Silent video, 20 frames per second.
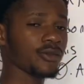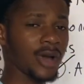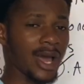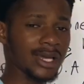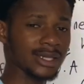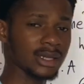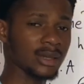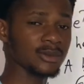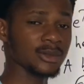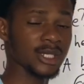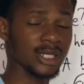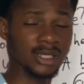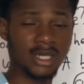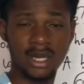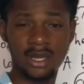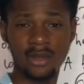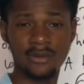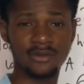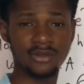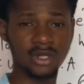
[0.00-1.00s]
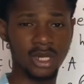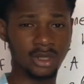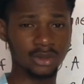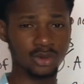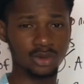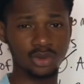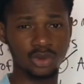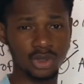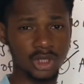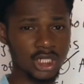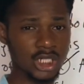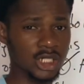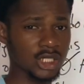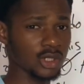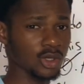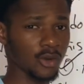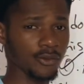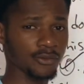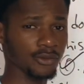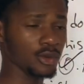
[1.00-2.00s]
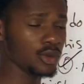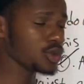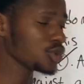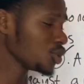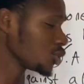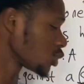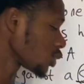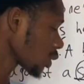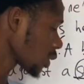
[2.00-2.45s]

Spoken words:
items that are heavy and huge, it is of no use.